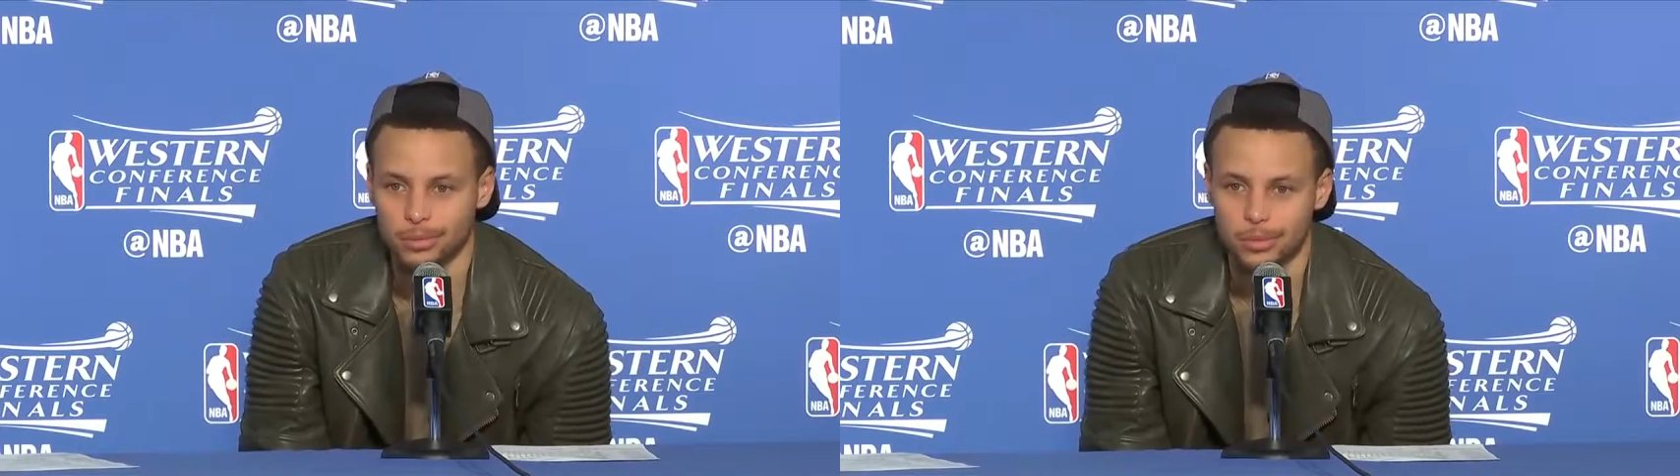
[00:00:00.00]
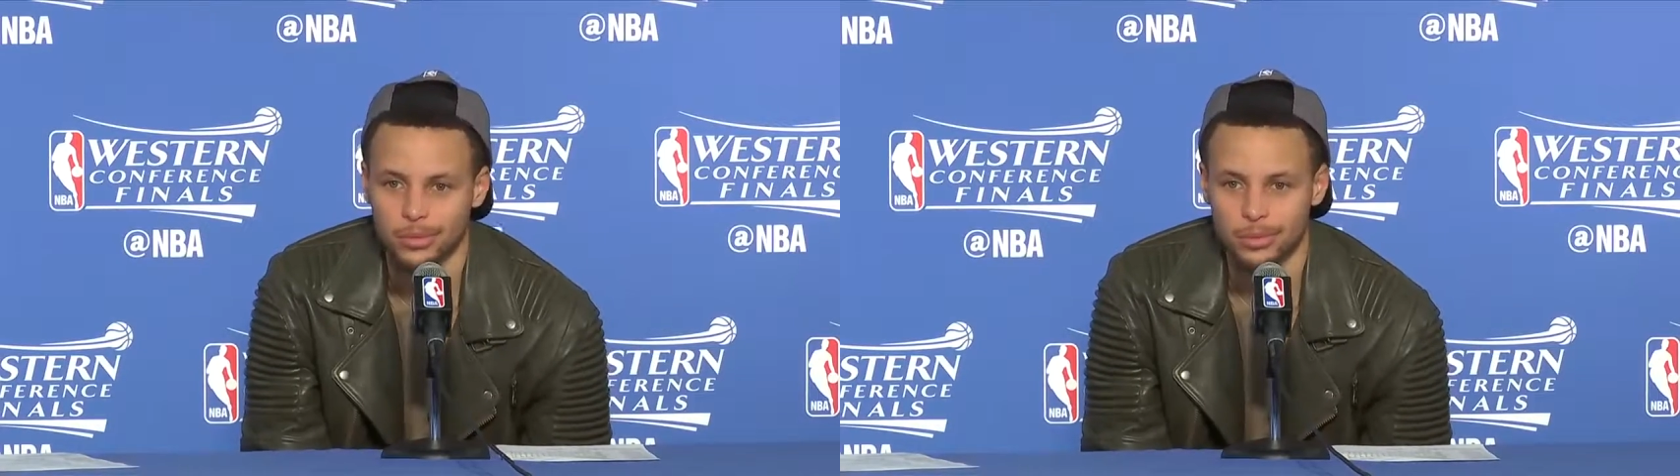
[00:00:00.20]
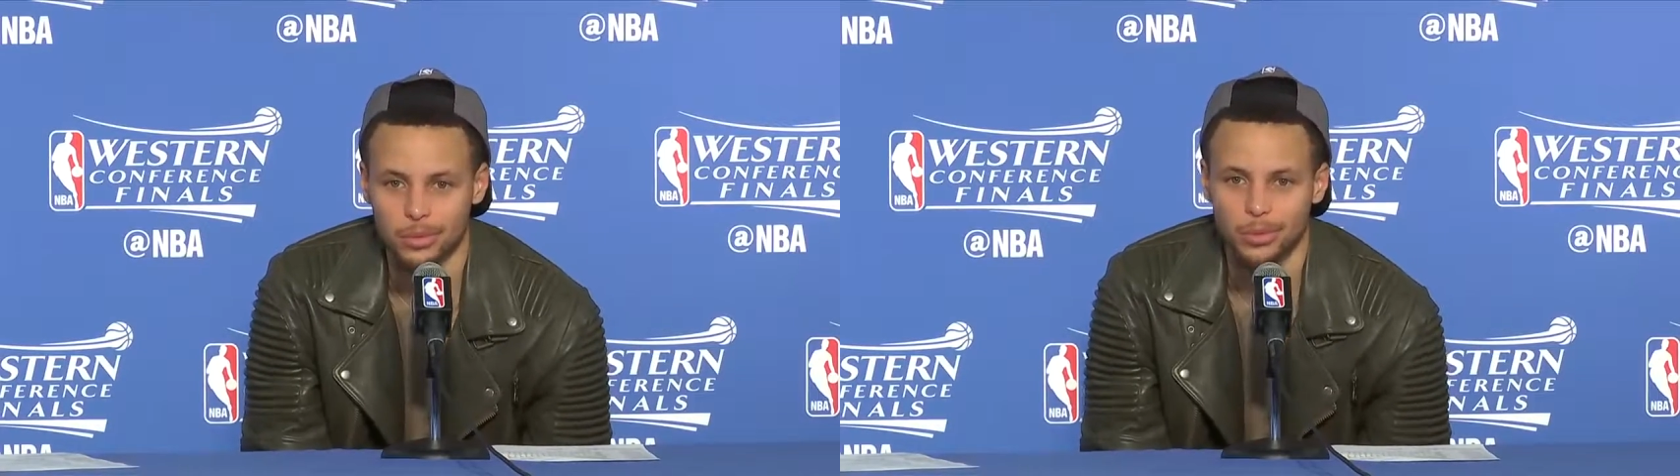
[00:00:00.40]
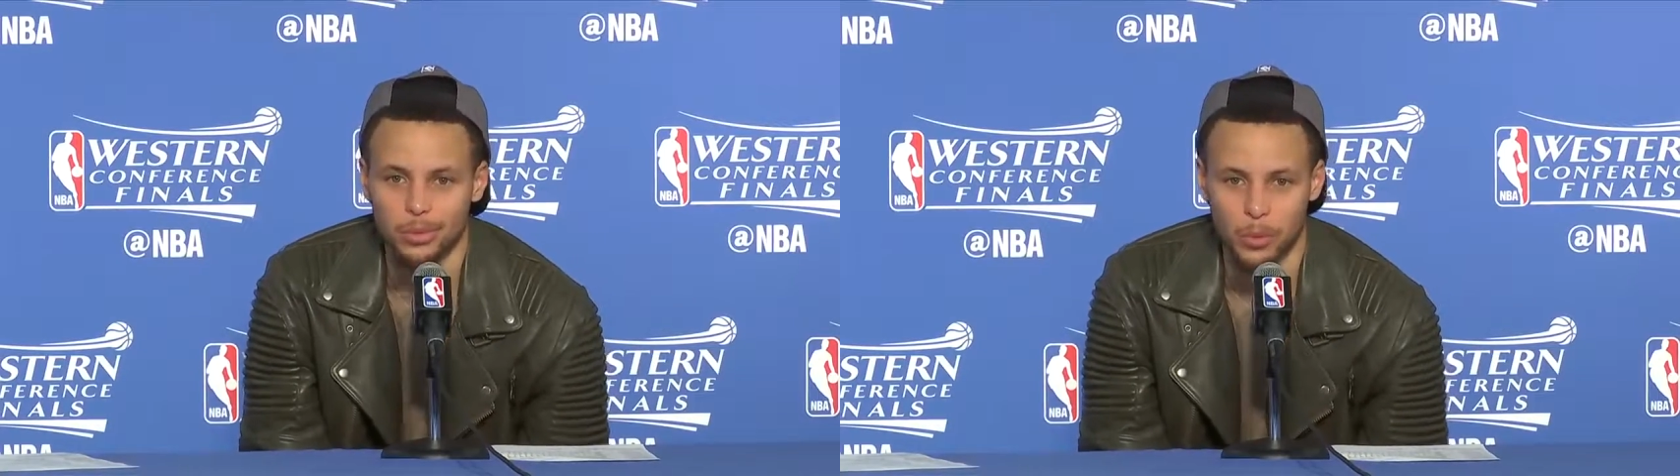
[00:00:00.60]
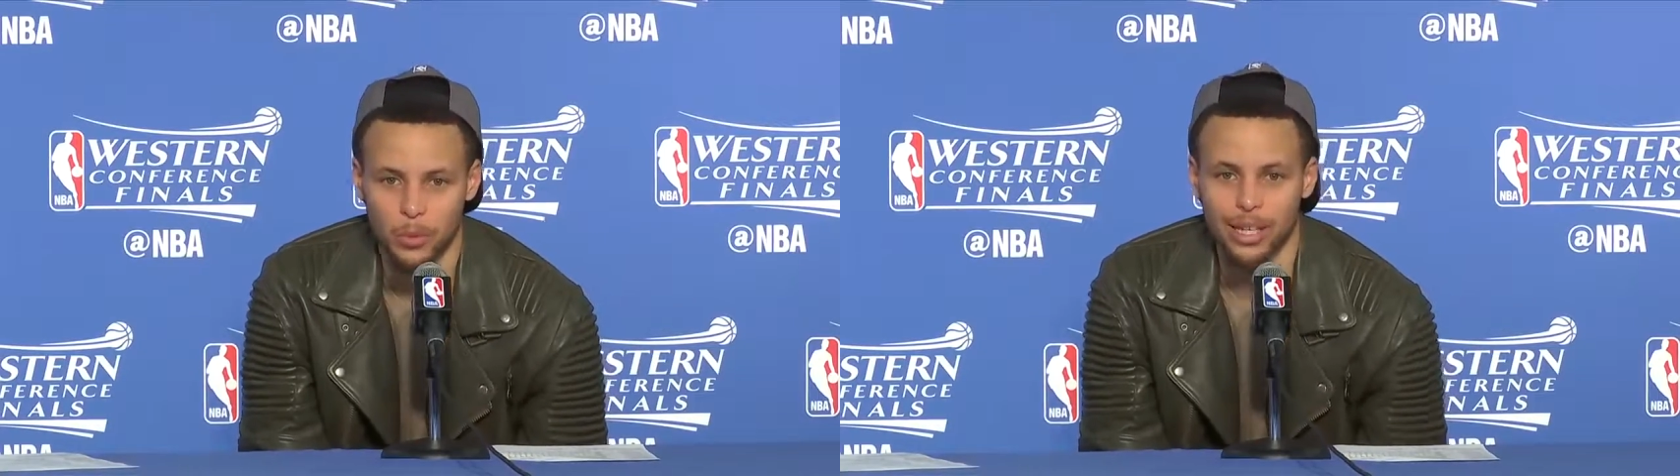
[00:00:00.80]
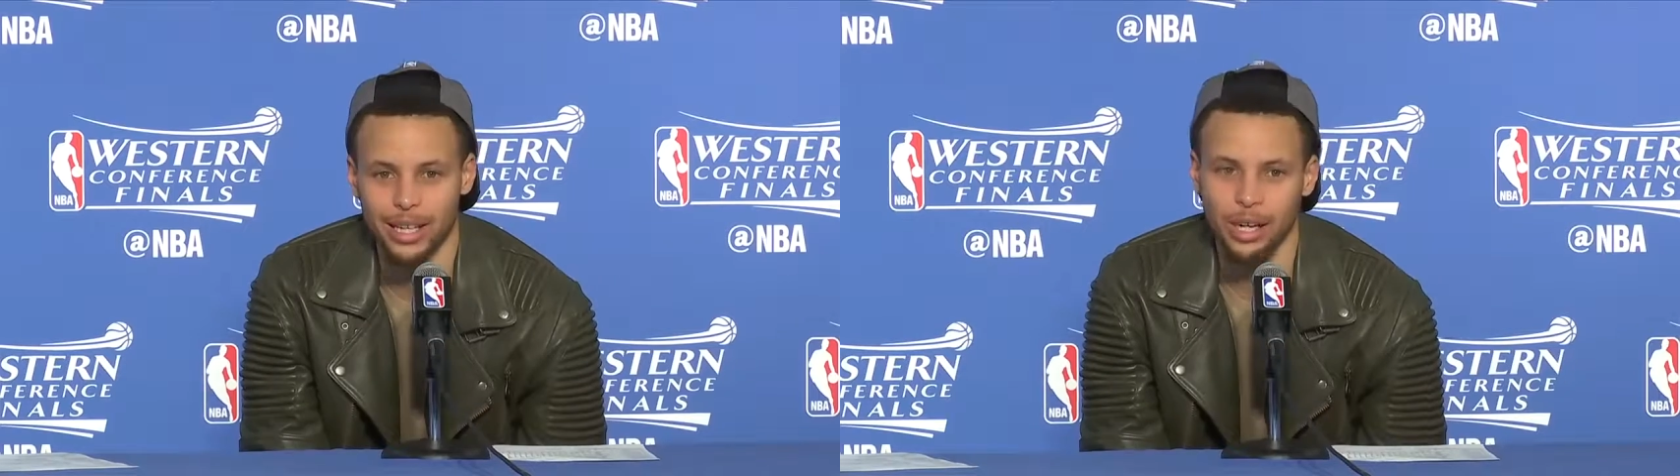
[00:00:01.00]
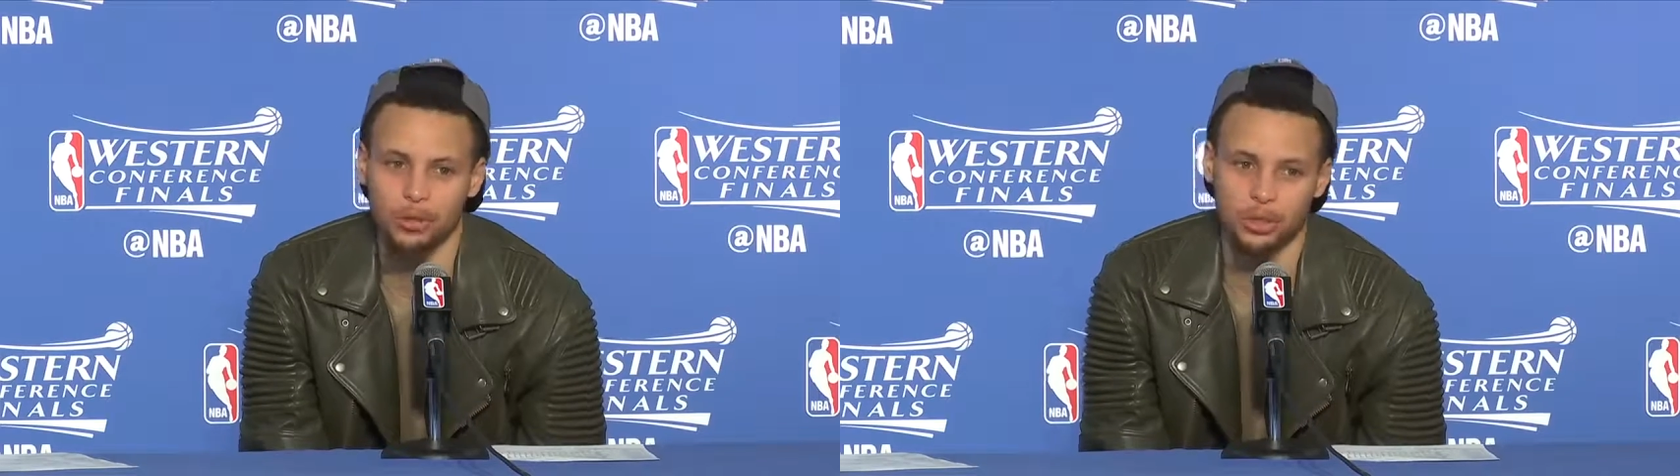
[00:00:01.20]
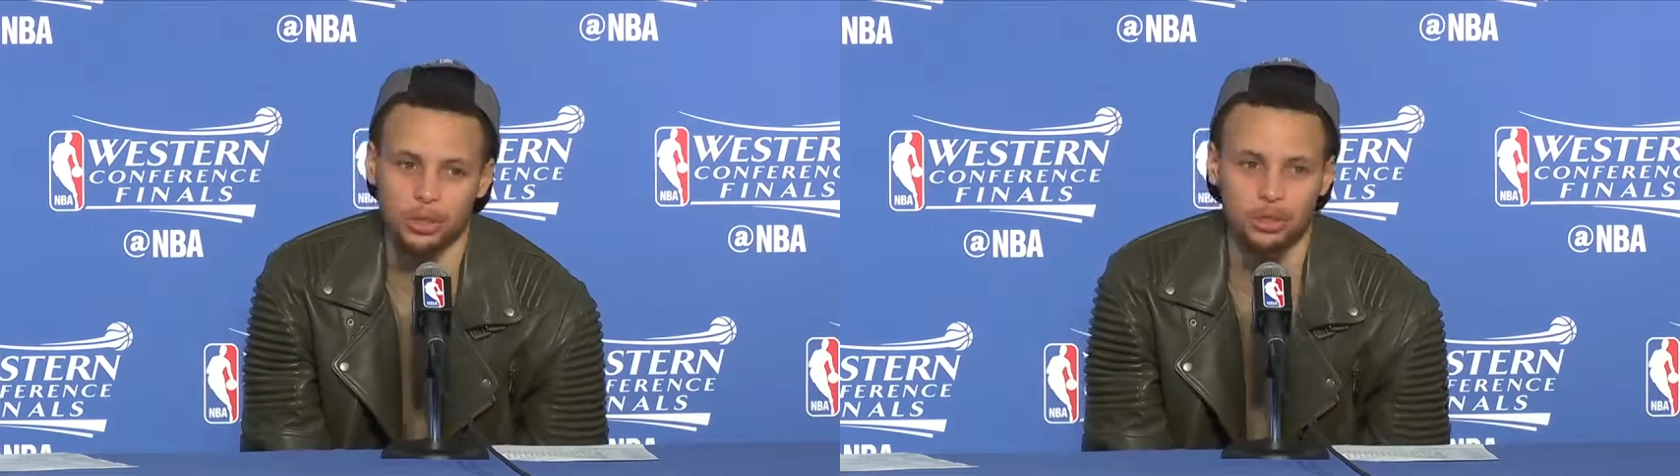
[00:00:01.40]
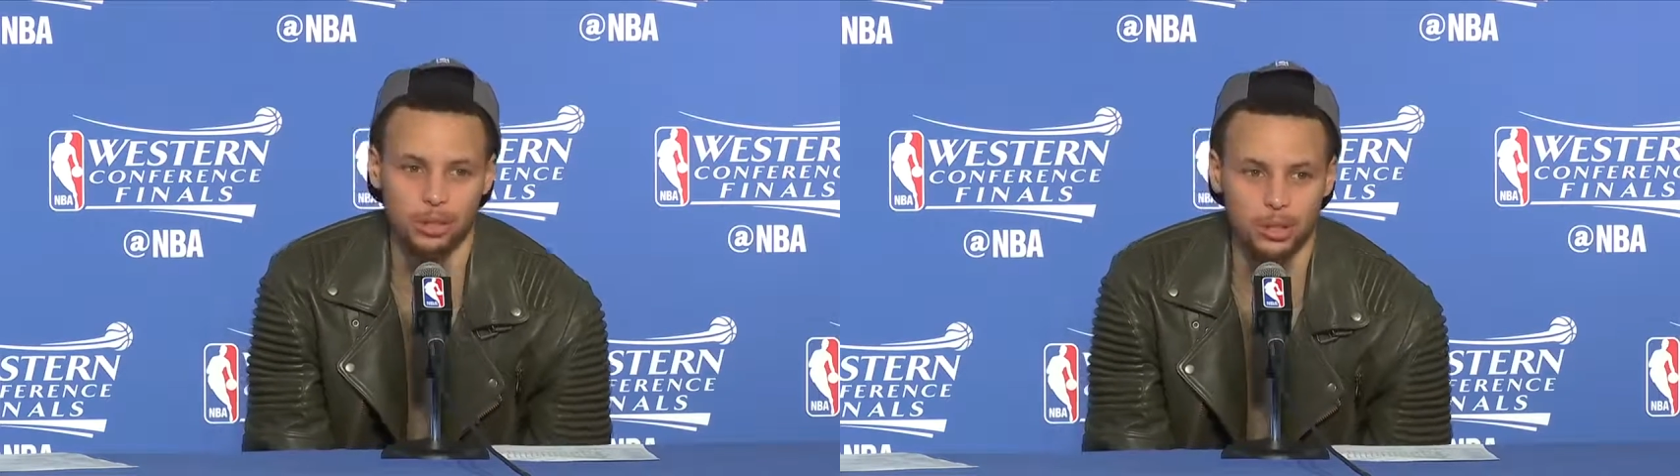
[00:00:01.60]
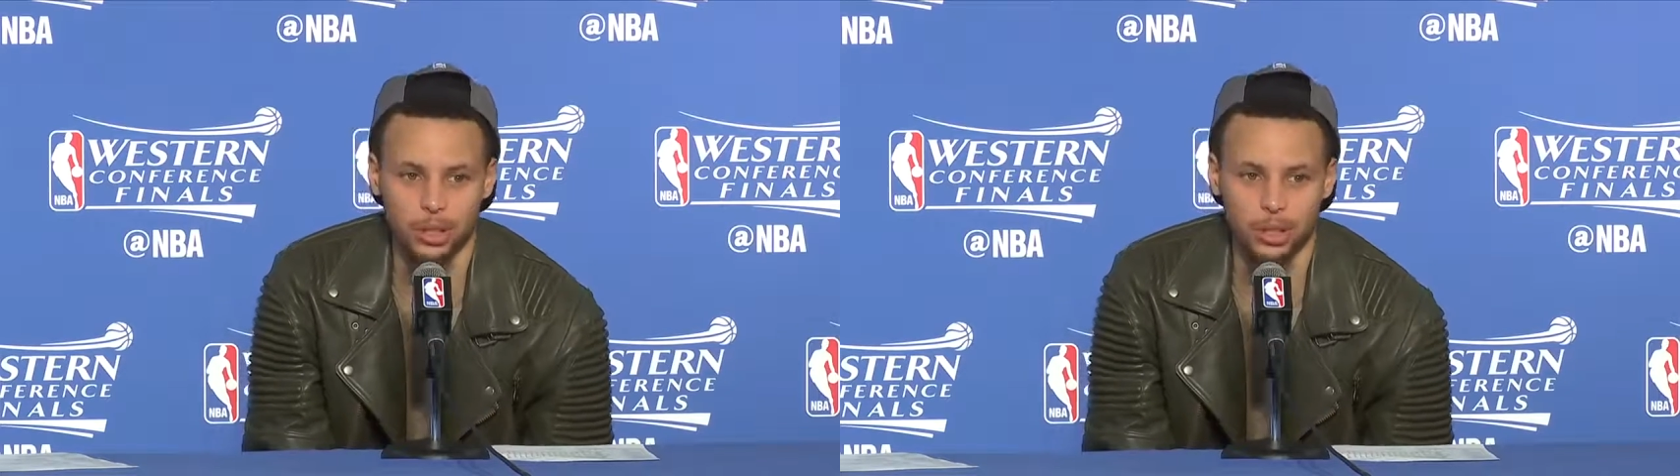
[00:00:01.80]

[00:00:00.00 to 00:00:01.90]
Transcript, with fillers: when we get out on the court